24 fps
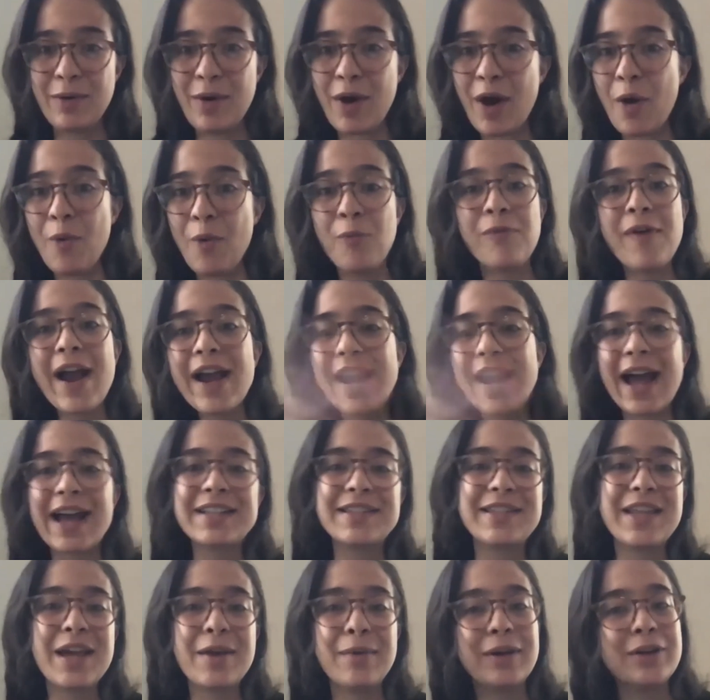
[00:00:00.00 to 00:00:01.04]
right as they
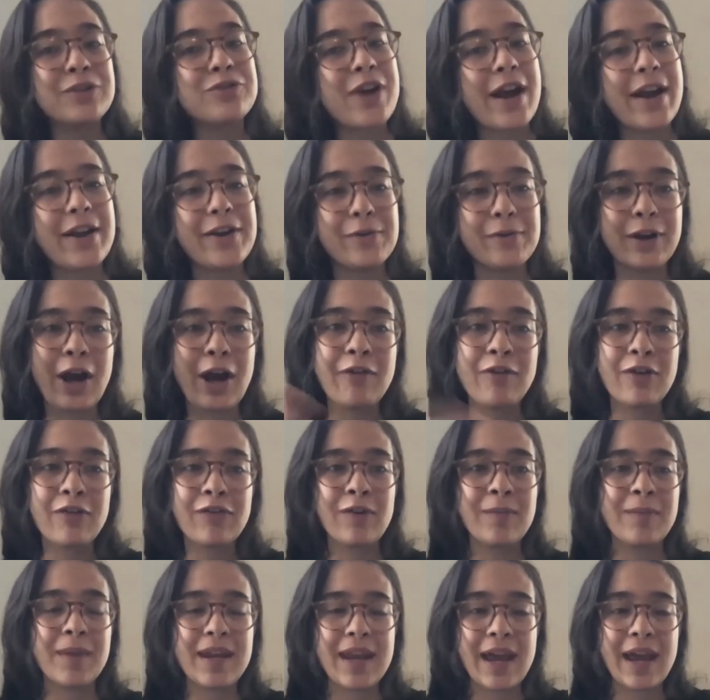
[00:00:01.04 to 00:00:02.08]
were trying to recover from the
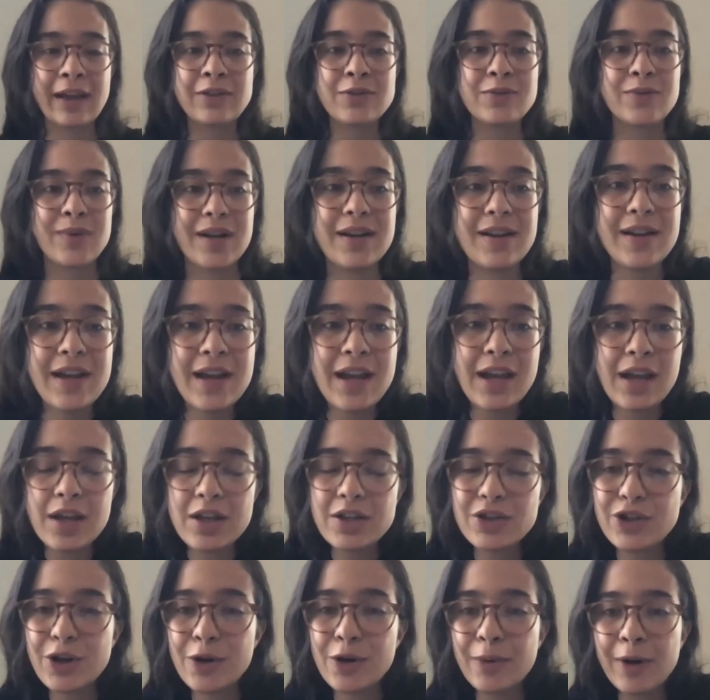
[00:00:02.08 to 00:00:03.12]
next one.
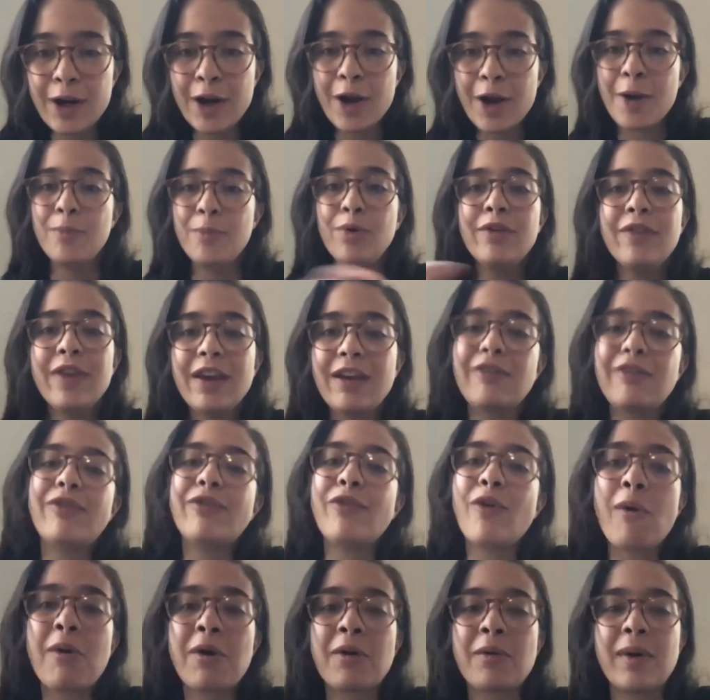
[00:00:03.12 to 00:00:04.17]
So moving
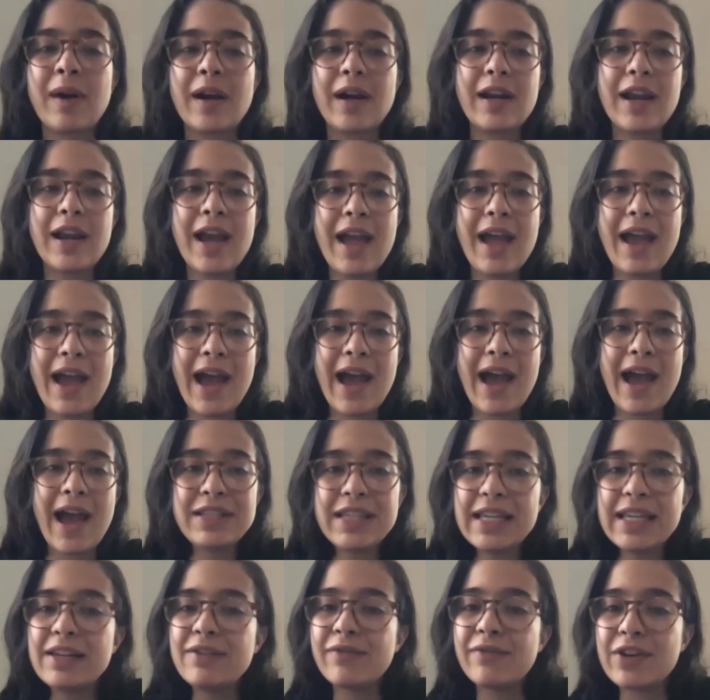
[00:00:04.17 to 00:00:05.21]
forward, how do you
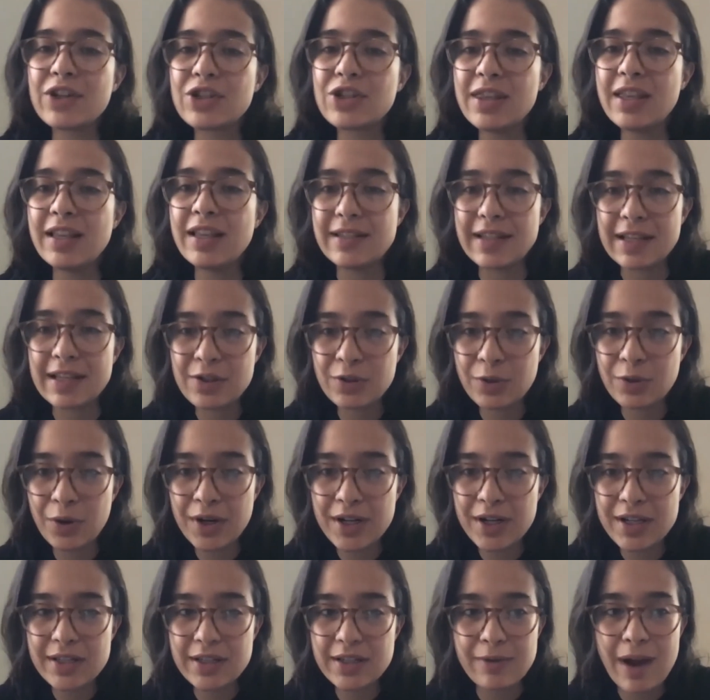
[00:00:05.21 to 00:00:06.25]
envision the discourse
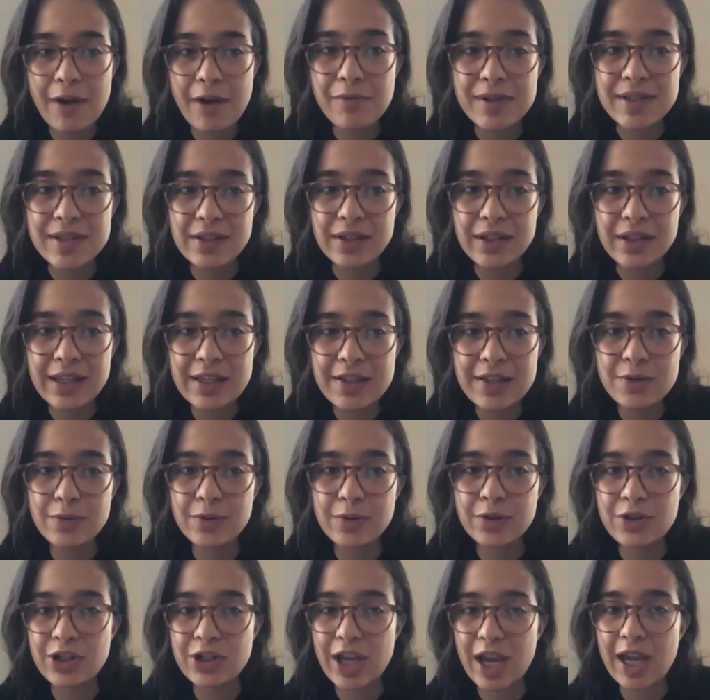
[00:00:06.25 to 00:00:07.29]
around resilience will
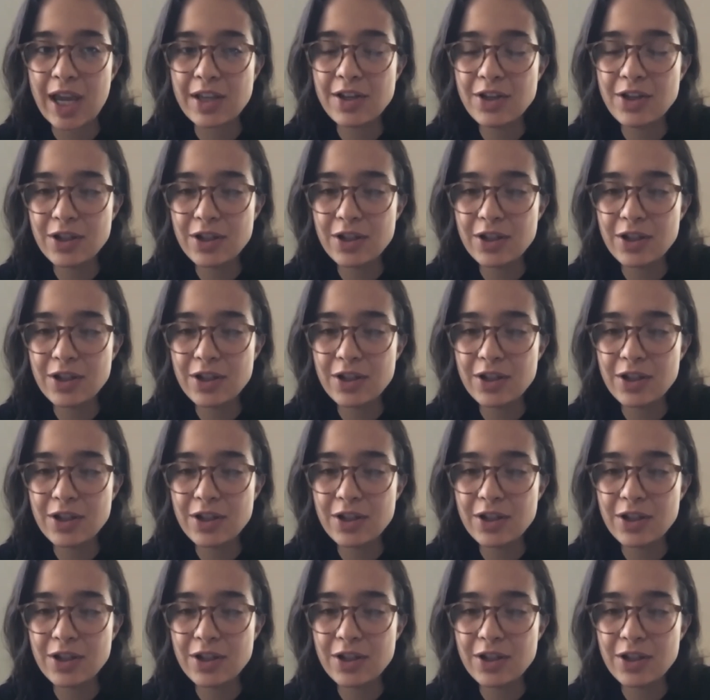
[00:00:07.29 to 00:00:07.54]
change,